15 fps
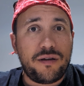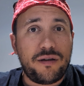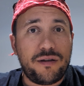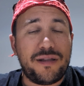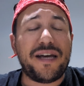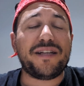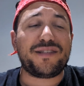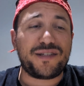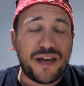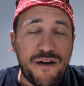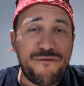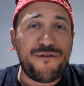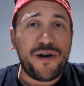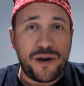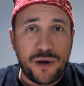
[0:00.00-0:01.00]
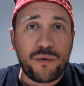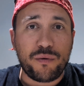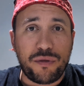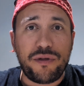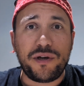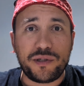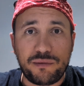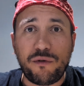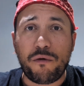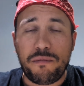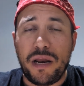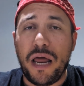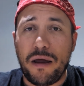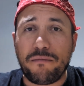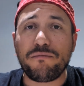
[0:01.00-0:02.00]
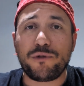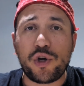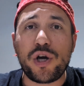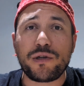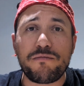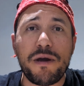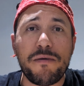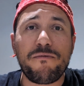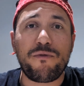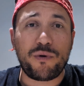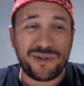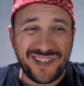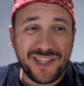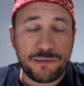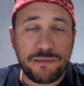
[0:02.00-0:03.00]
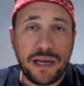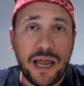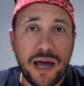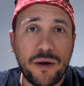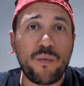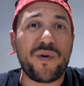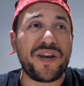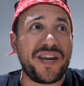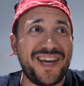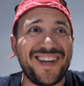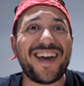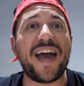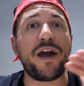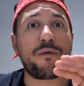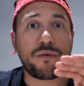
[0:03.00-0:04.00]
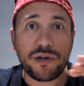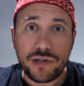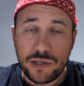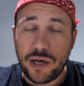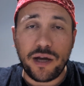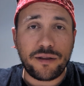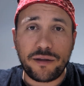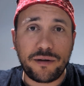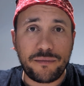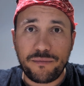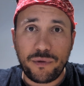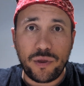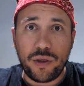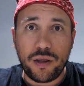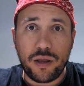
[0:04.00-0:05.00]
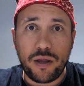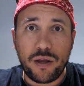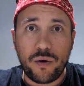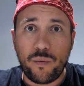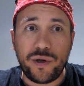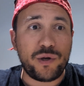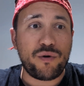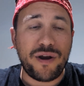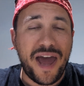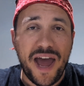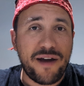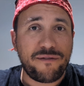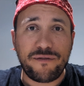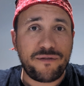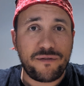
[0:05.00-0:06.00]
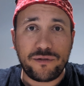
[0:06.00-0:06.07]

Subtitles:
That's a very good thing for Milan. Trust me. For this Milan, we need a reset. We don't have.